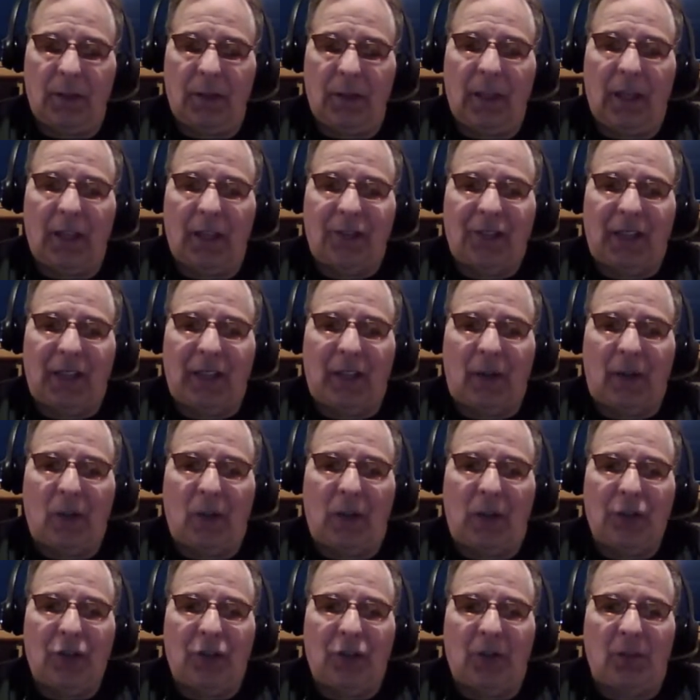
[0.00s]
Yeah, it's like I'm
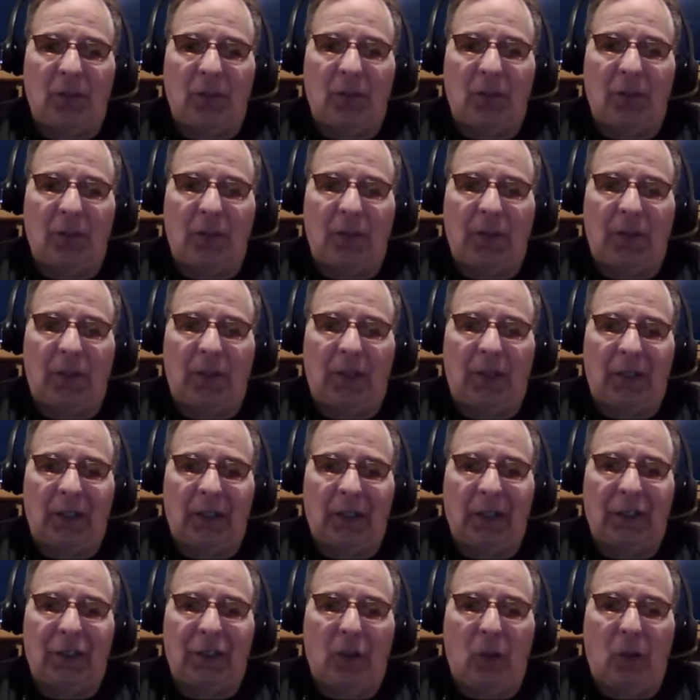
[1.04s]
watching a movie, a
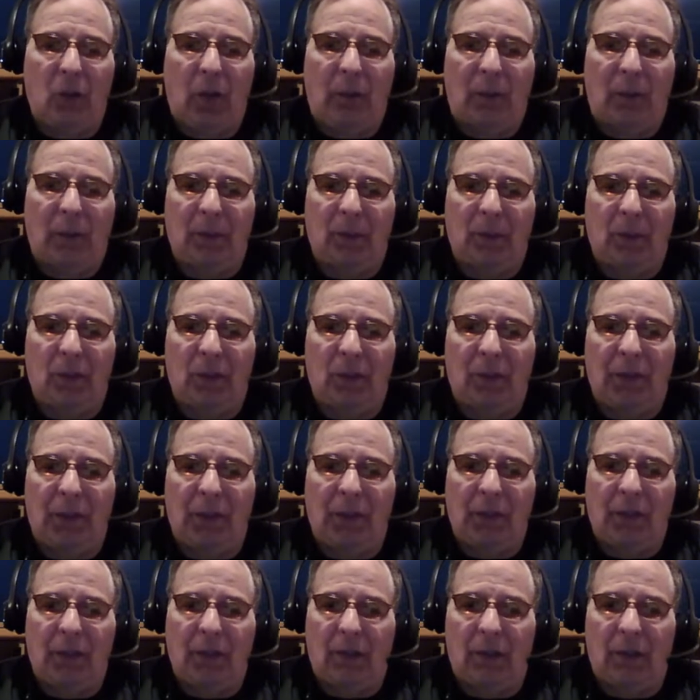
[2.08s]
Lethal Weapon movie,
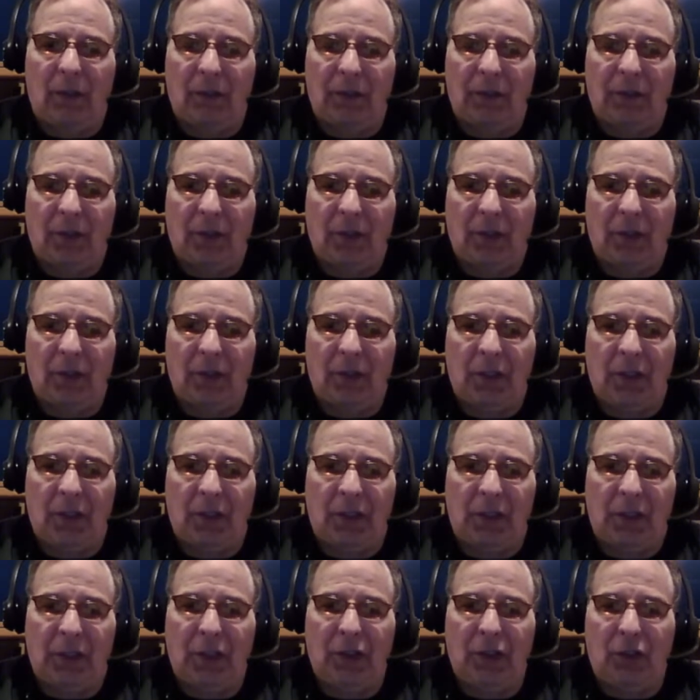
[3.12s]
you know, with the
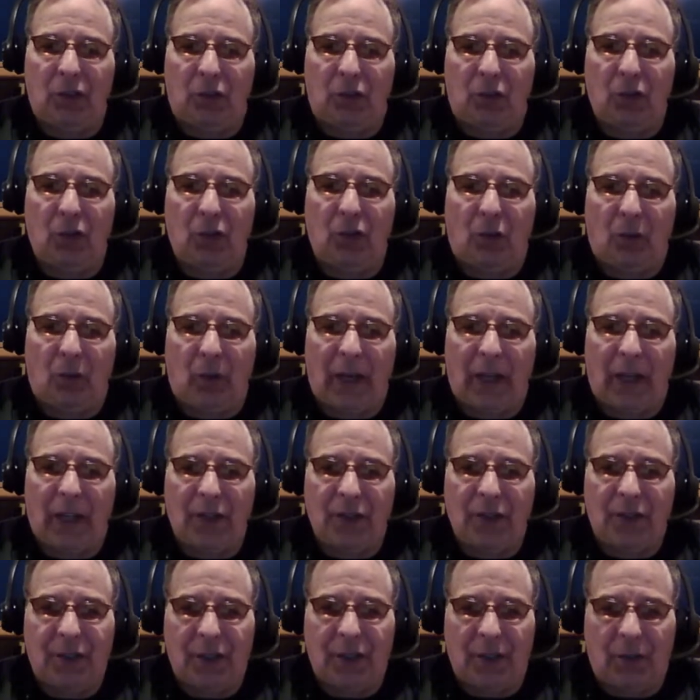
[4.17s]
illegal
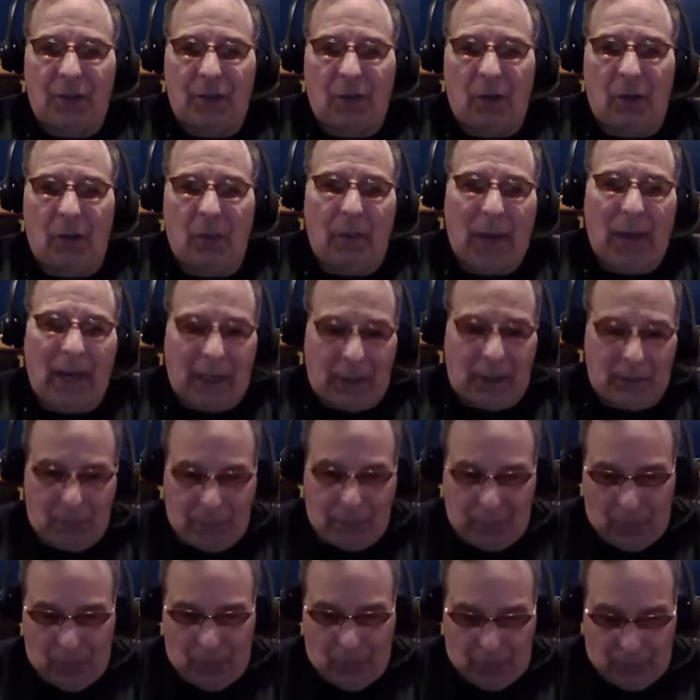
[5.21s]
Krugerrands here going back and
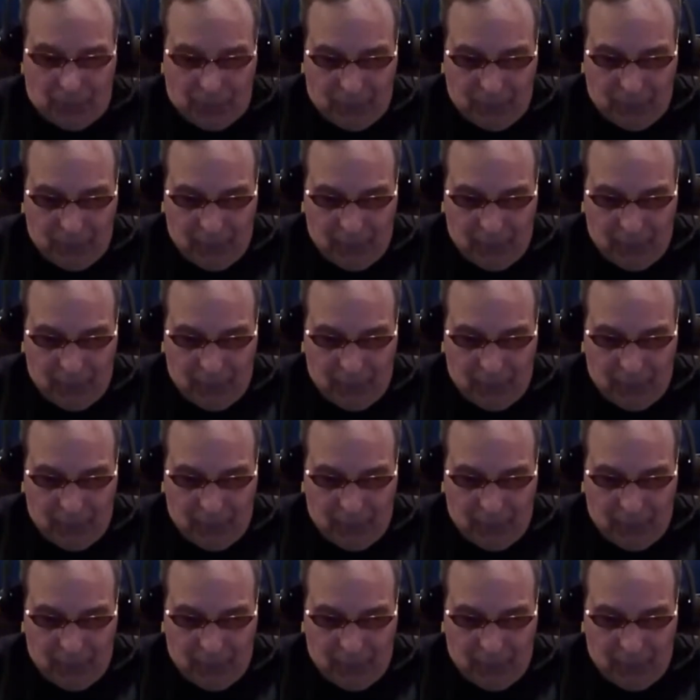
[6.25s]
forth.